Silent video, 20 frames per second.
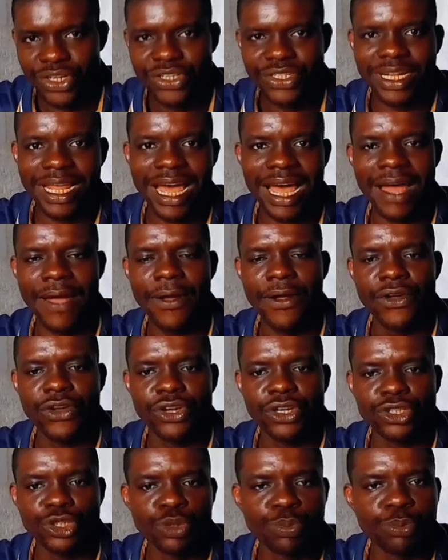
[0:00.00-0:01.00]
Now
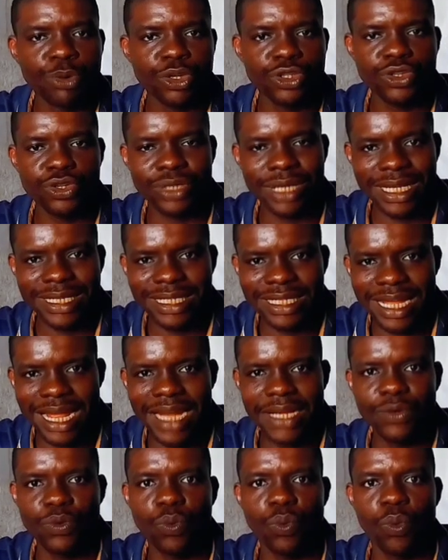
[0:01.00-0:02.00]
you must
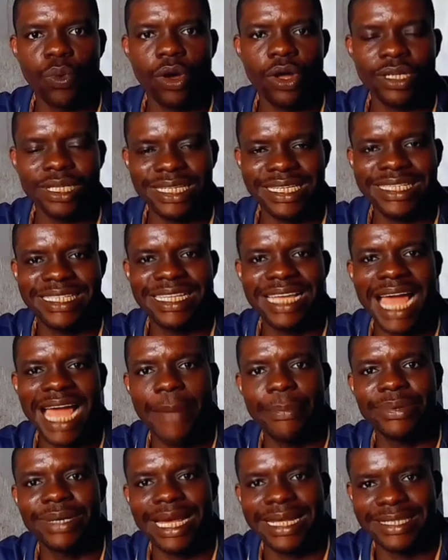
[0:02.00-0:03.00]
understand what is the
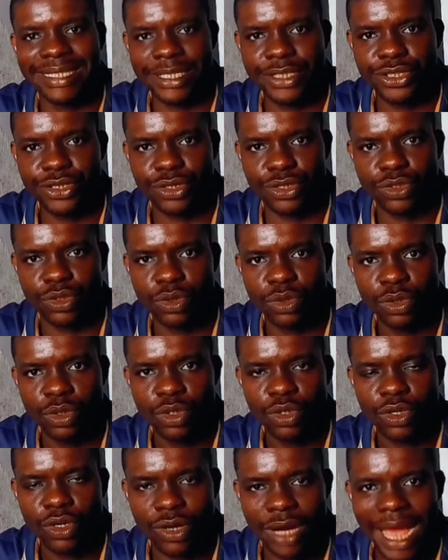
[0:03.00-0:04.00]
hybridization,
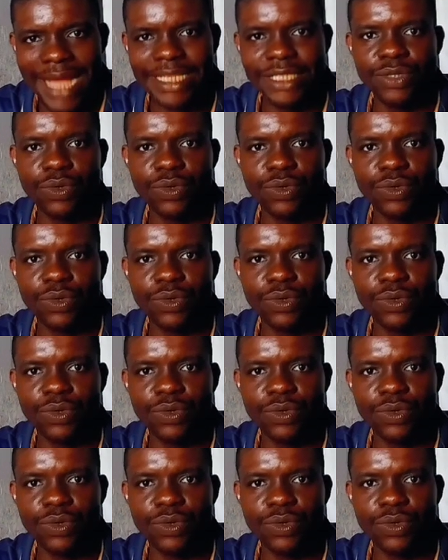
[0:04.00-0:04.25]
right?